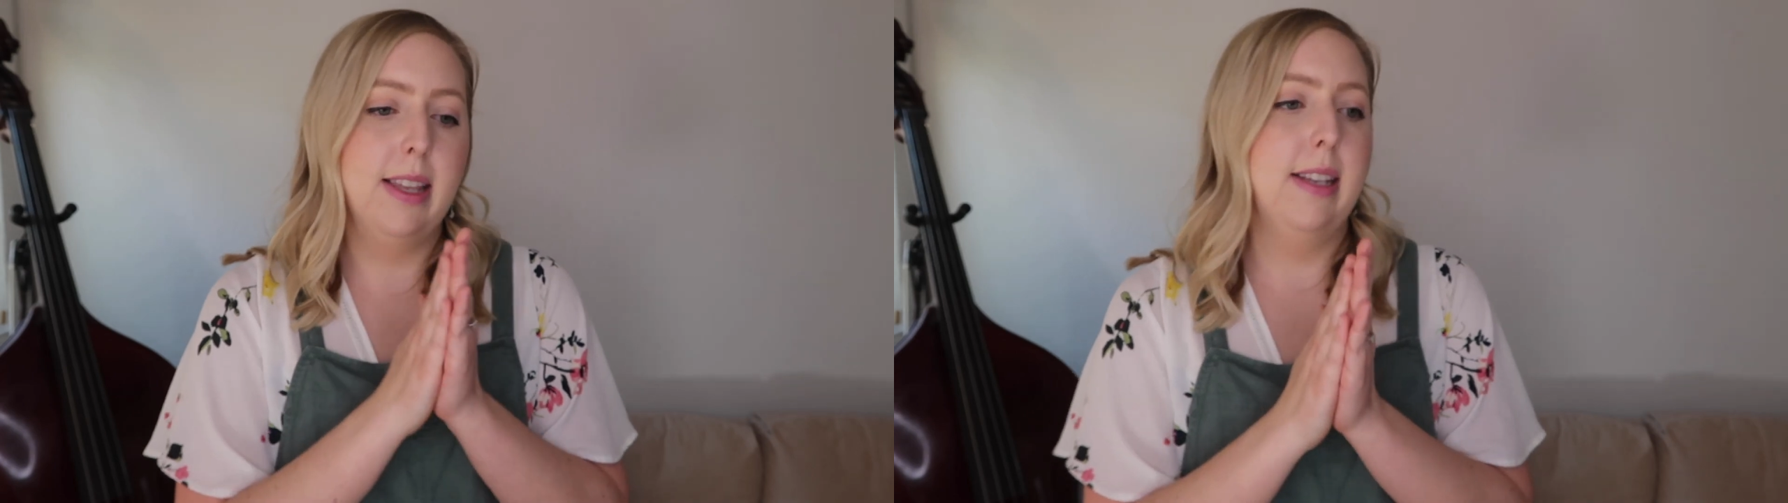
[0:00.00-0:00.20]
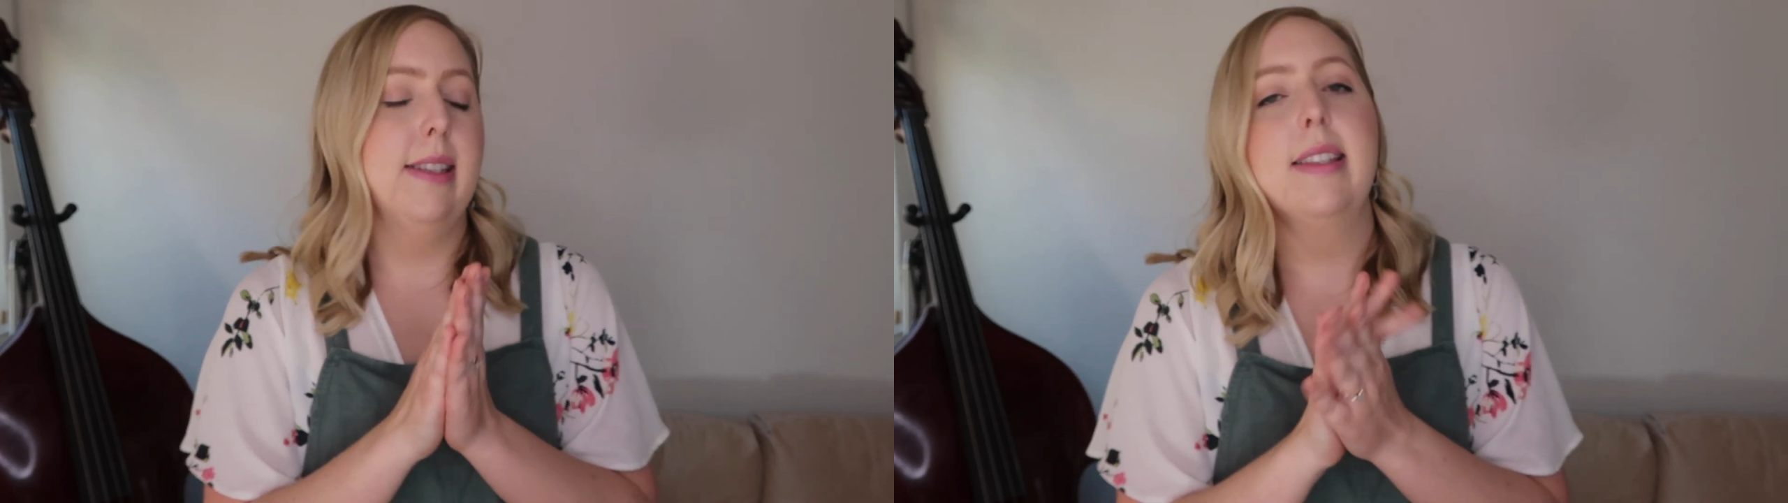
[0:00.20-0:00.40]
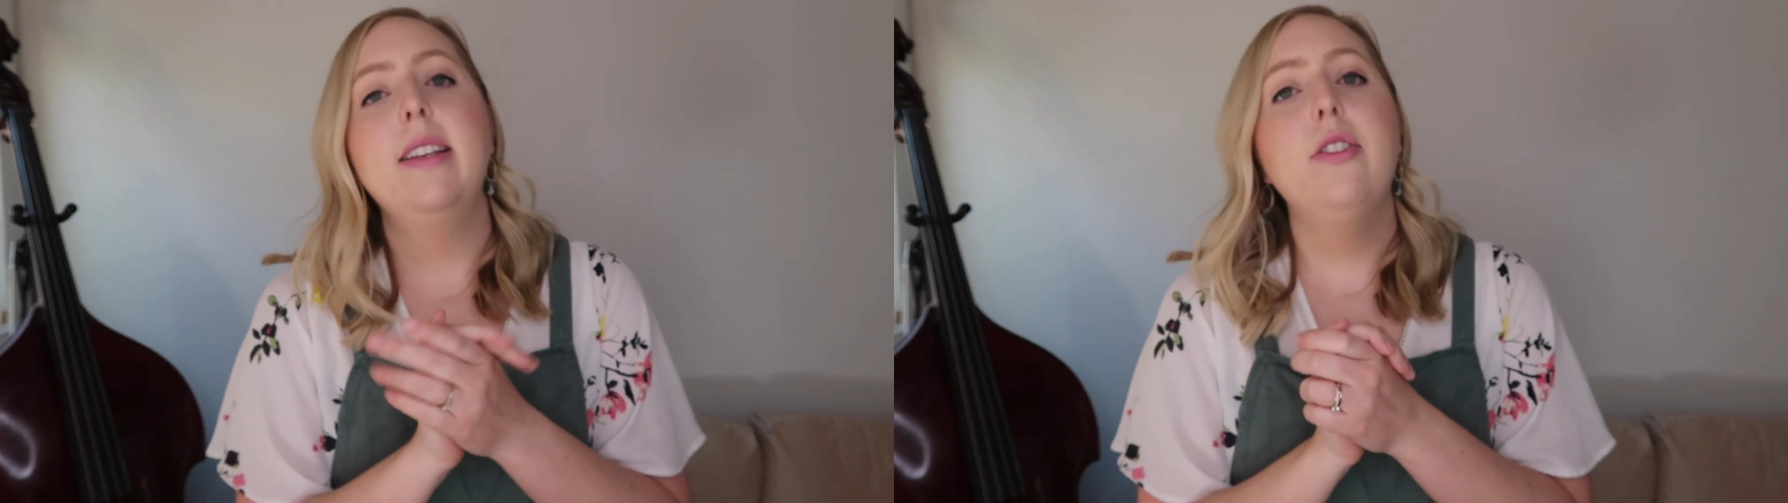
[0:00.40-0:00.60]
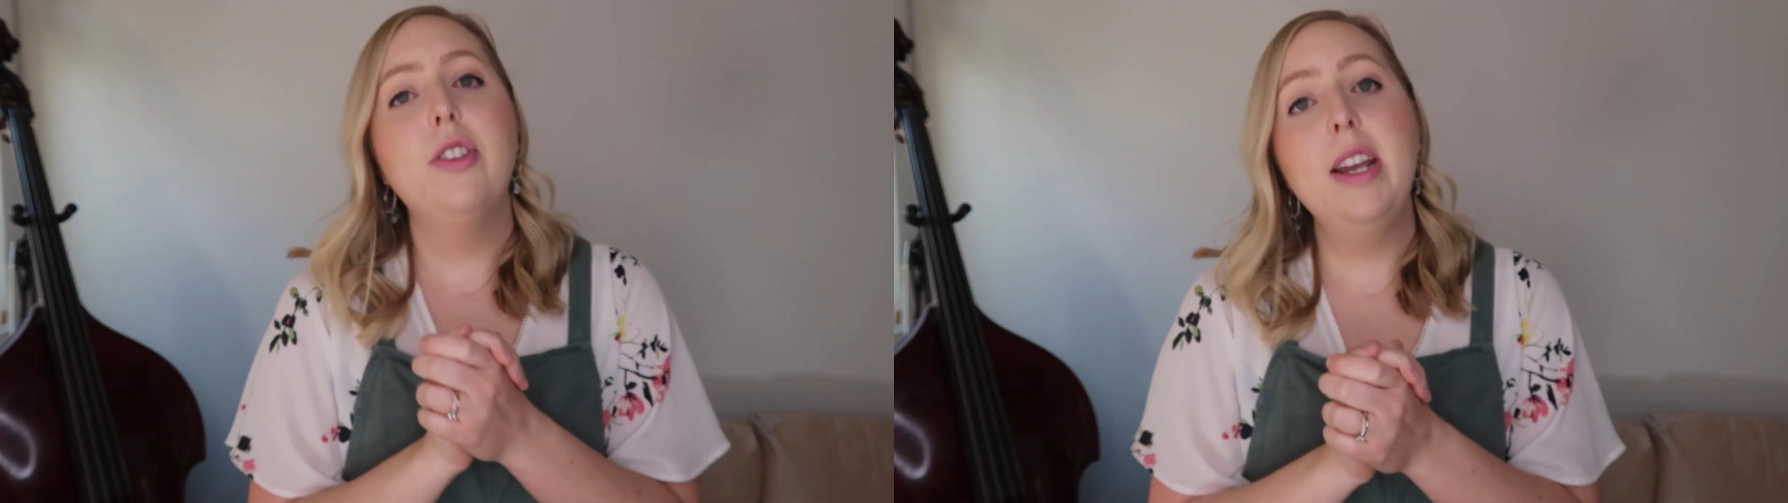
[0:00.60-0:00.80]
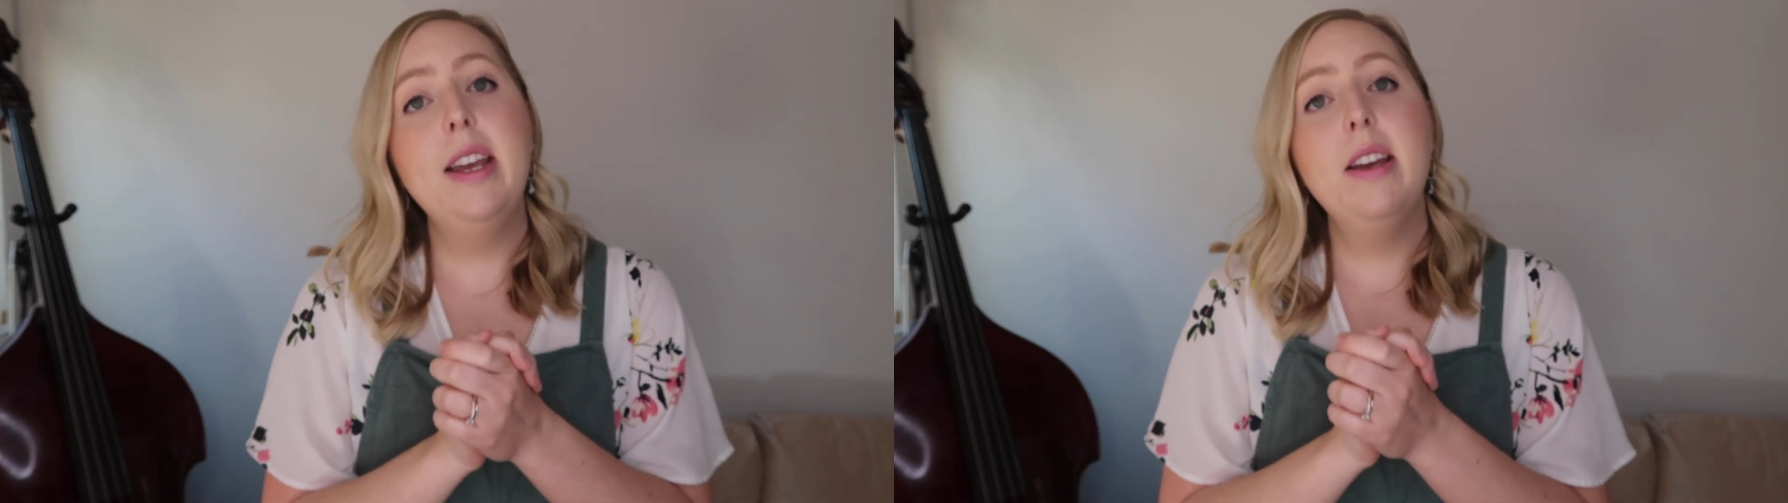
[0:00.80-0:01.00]
this.
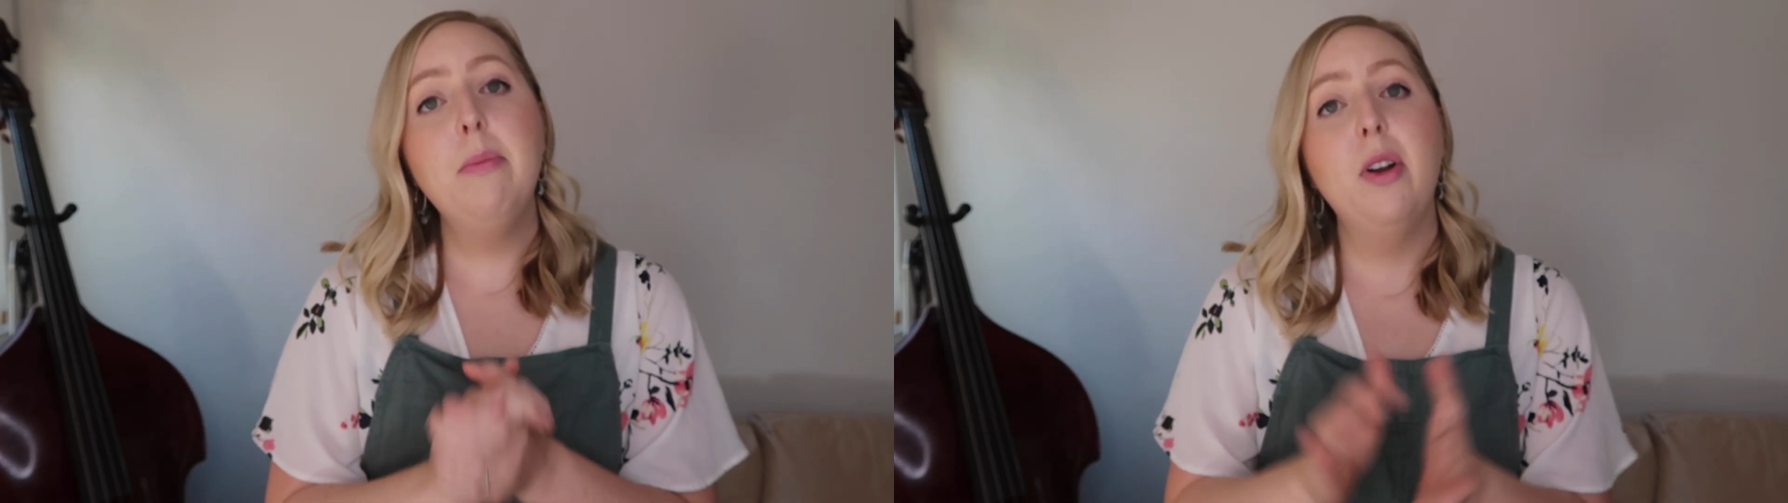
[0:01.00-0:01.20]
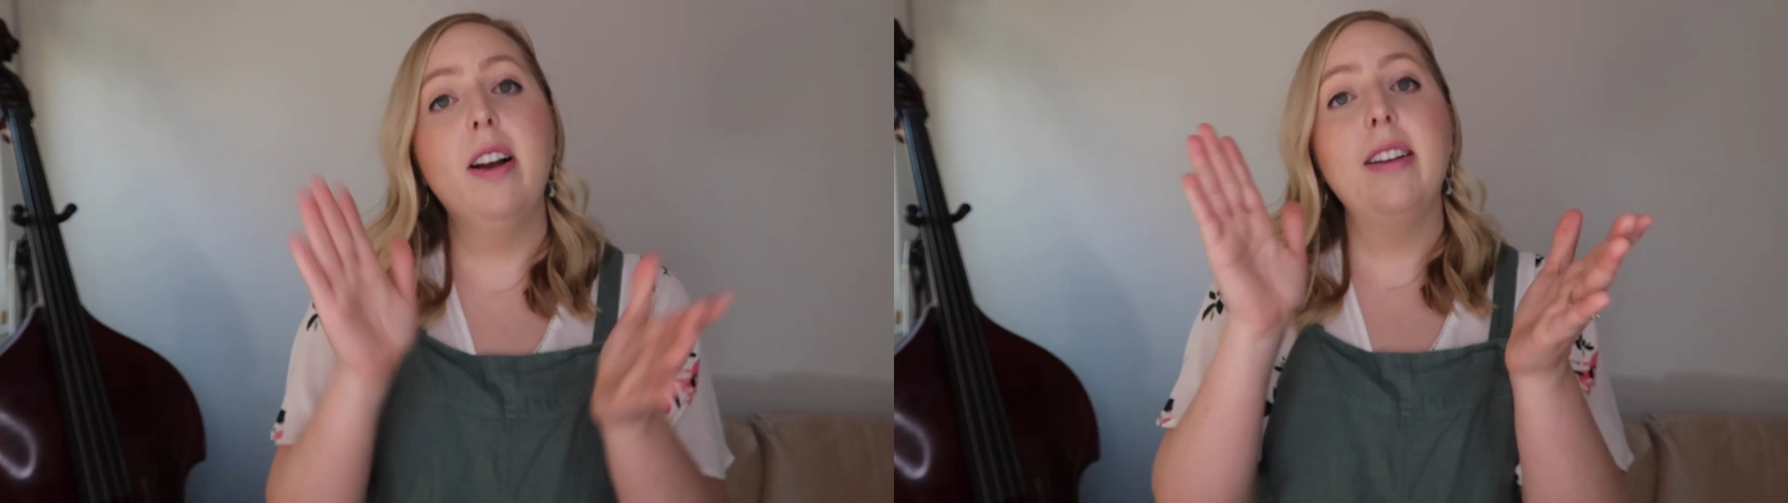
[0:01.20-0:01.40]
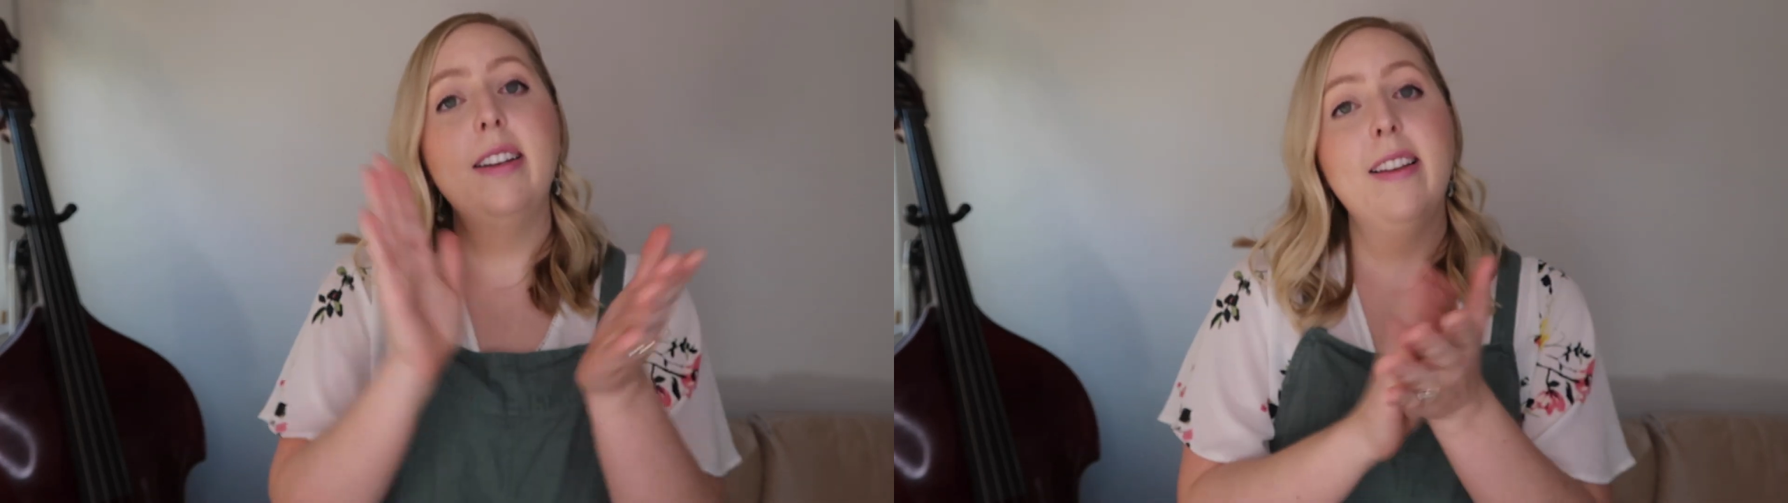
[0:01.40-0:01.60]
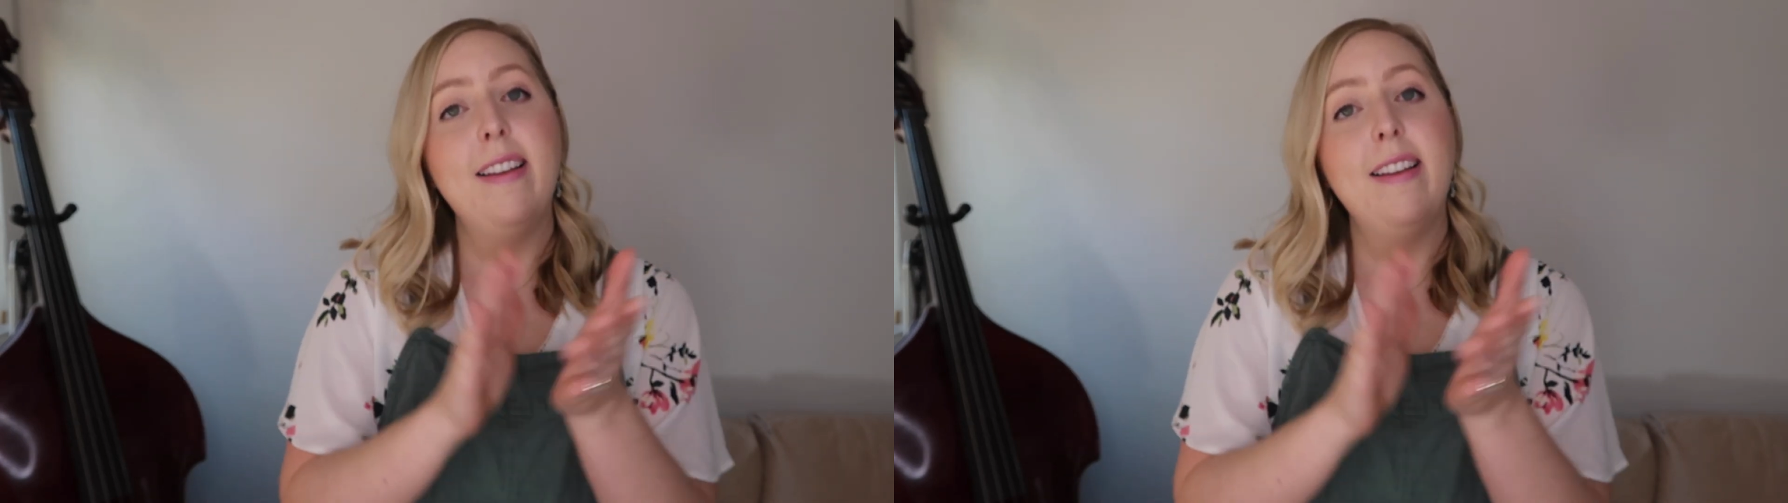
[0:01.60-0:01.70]
Shamrock,